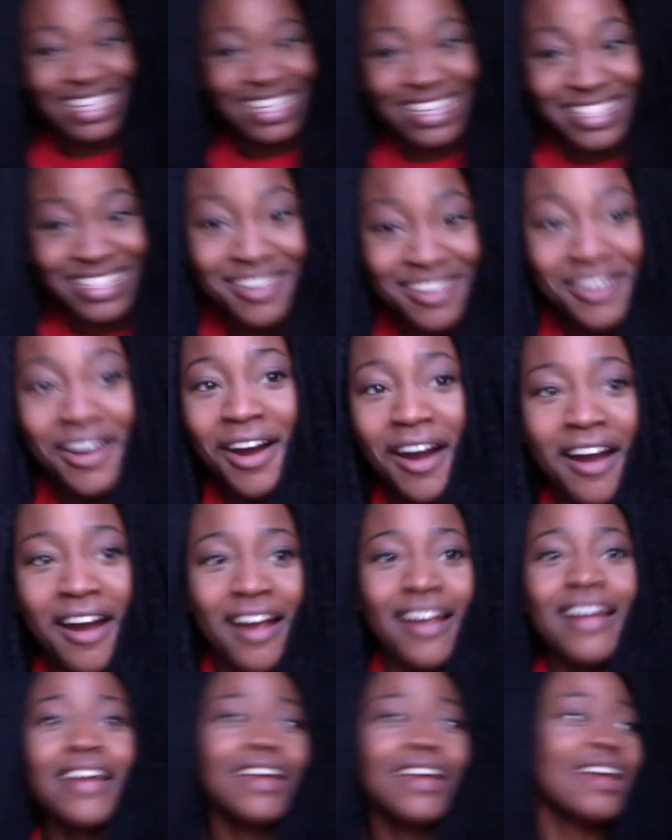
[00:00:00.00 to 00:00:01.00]
into the
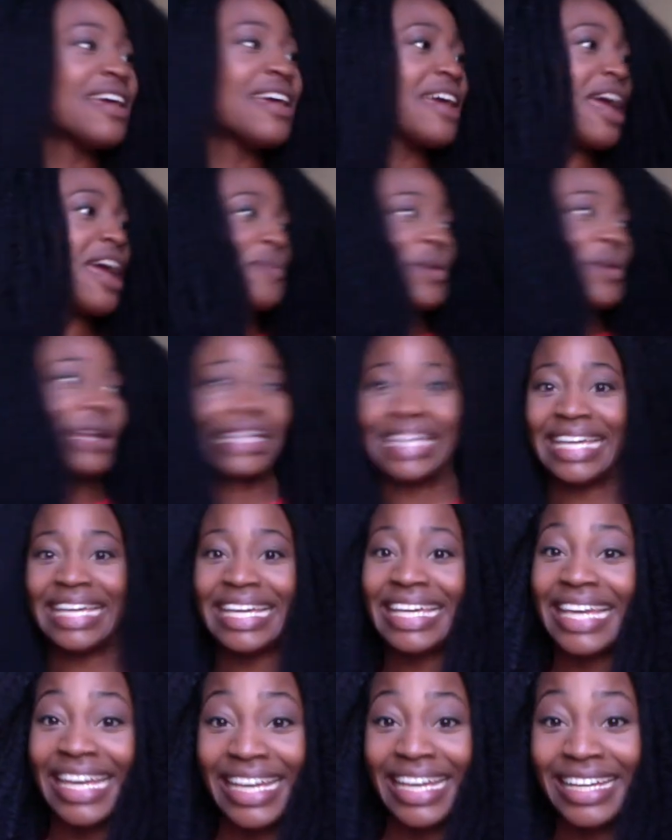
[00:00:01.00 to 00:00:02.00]
car and we're
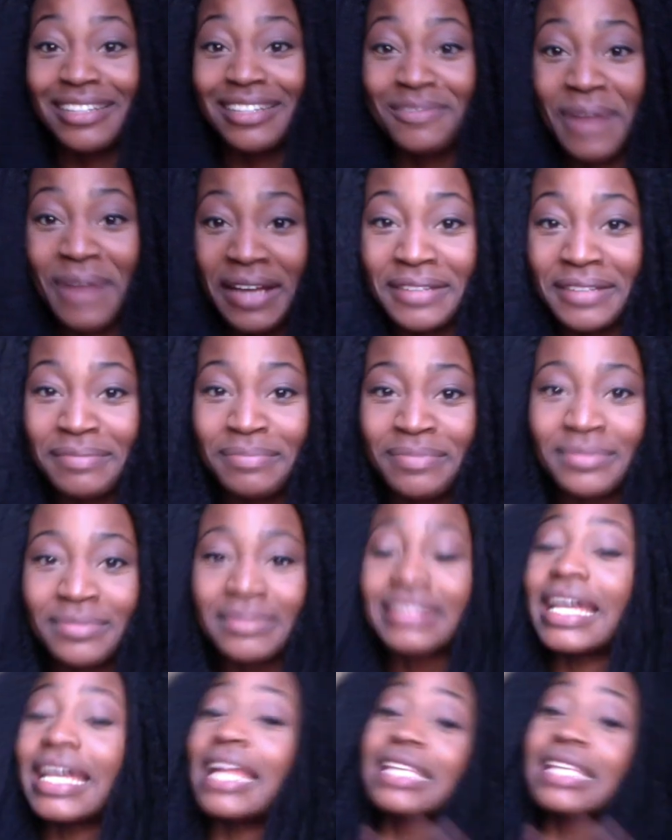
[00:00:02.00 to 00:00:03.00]
kikiing, right?
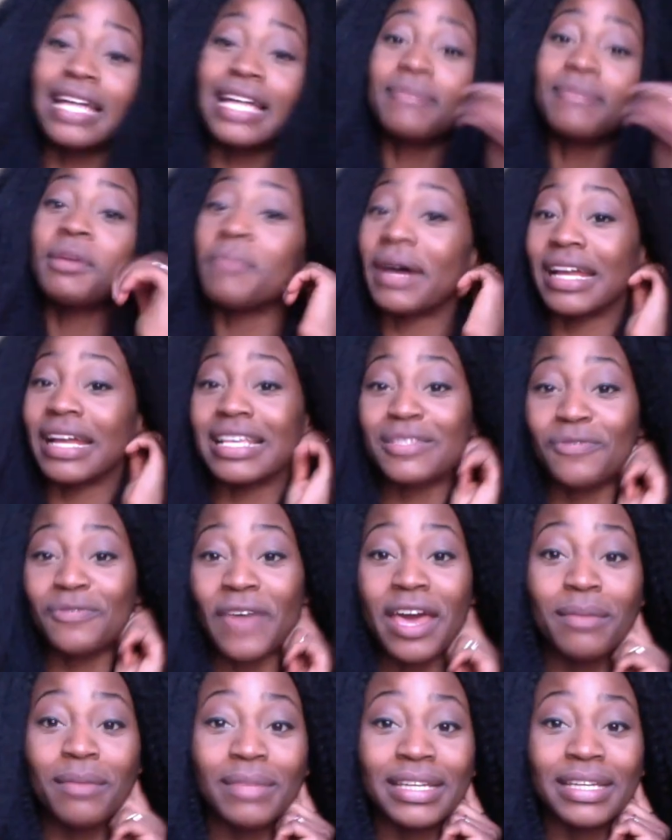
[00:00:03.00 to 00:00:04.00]
And he's telling me about his
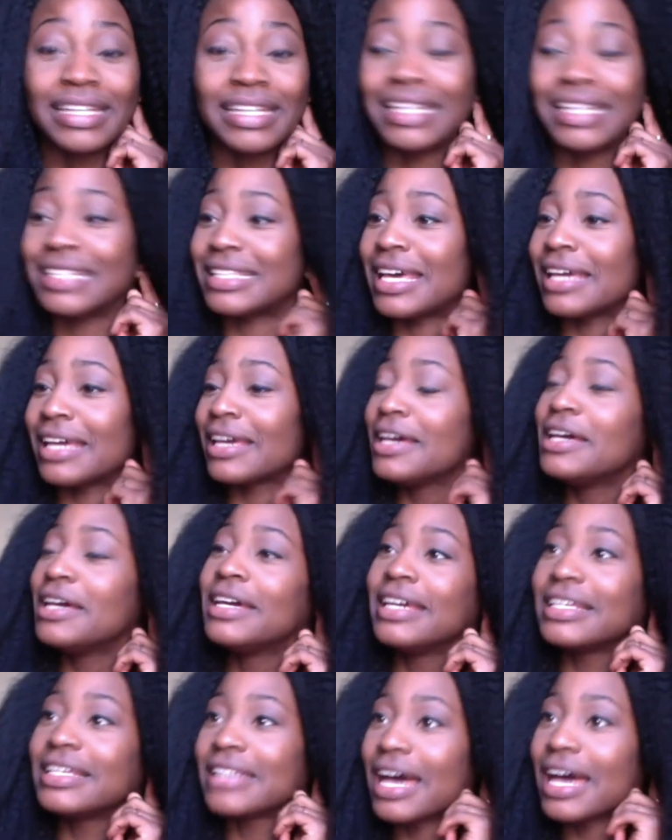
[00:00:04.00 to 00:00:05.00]
family, and he's like,
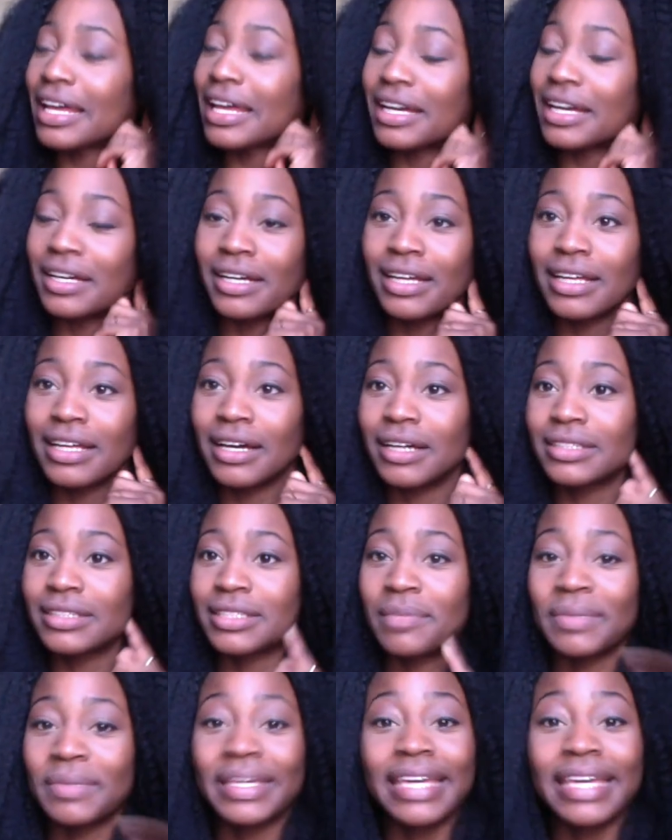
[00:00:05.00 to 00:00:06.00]
he's got like
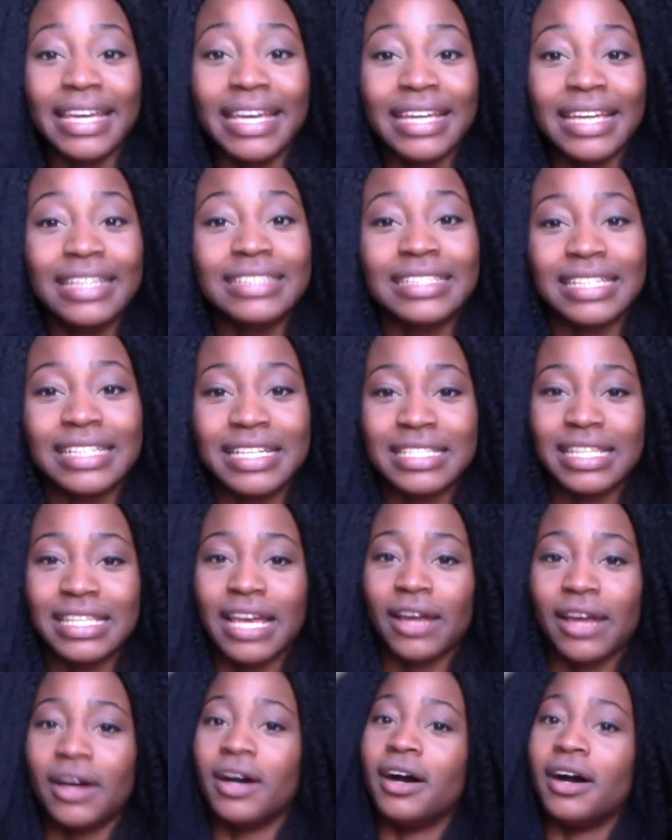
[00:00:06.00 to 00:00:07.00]
some kids, and he's
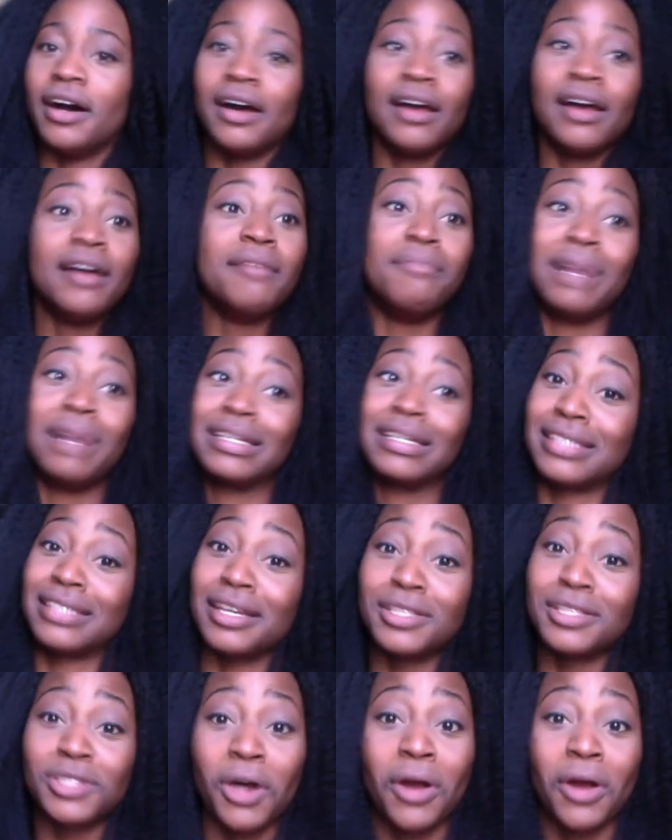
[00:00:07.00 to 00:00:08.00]
like, oh, my
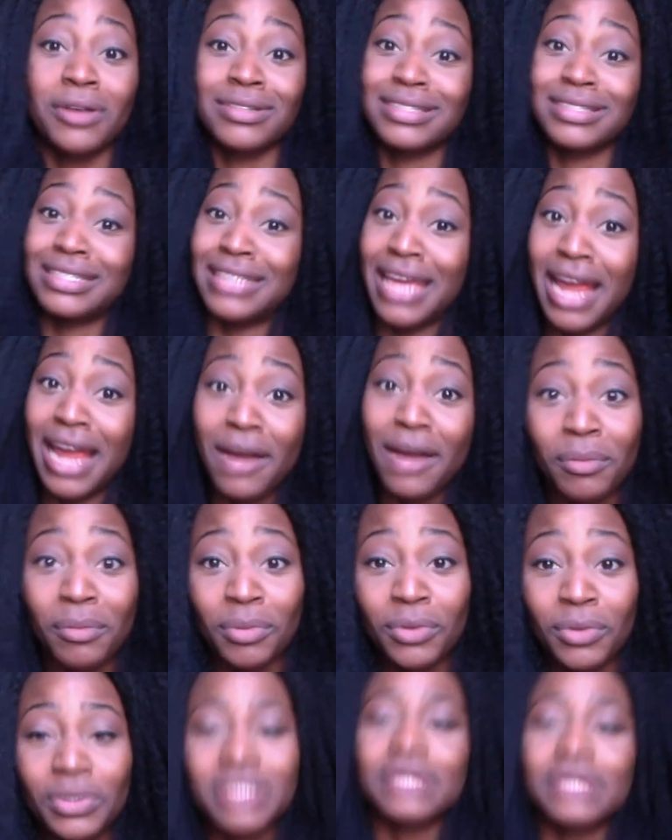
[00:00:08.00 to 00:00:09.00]
sons are
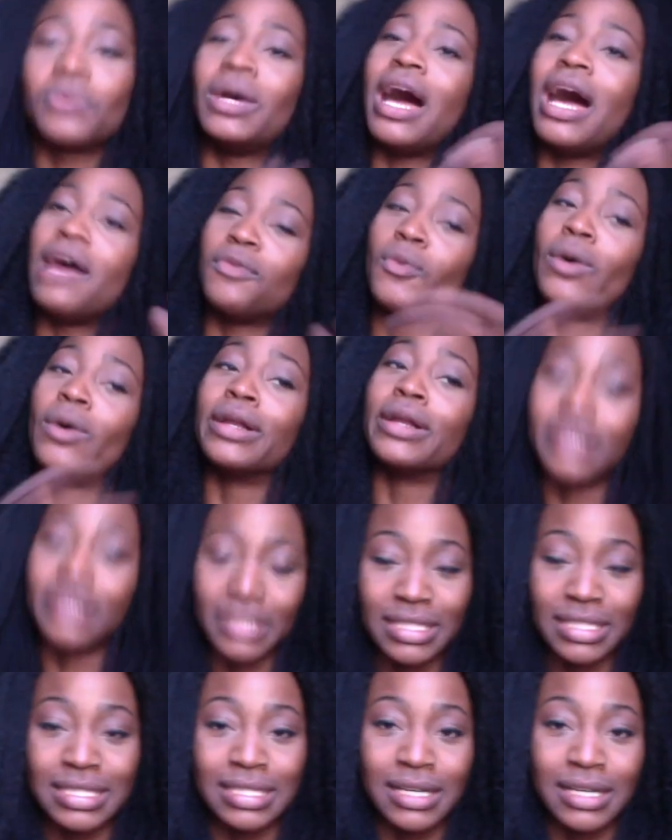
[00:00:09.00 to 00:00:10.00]
terrible. He's like, well, I have one
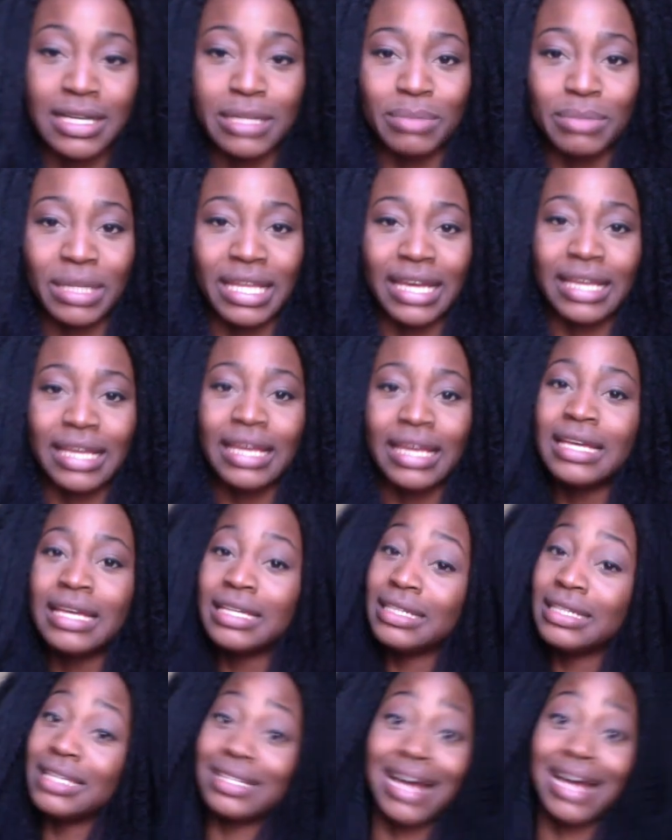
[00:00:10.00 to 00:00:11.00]
good son, but like,
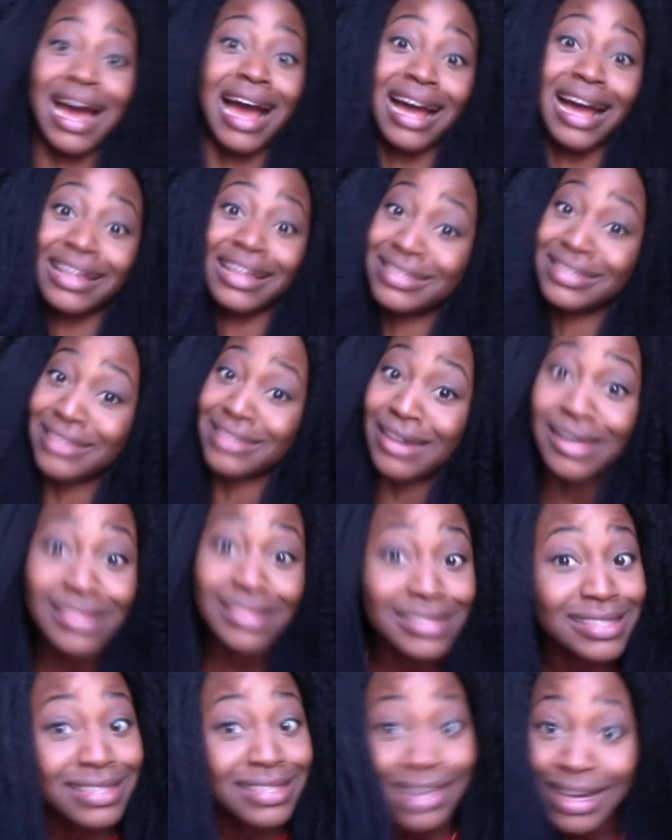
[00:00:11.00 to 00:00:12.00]
he's like, I got this
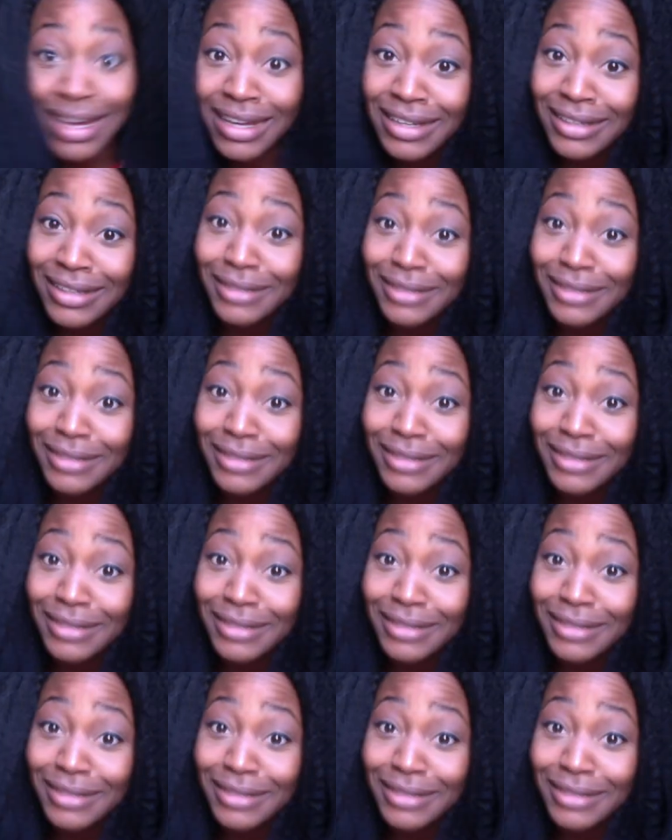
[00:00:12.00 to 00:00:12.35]
other son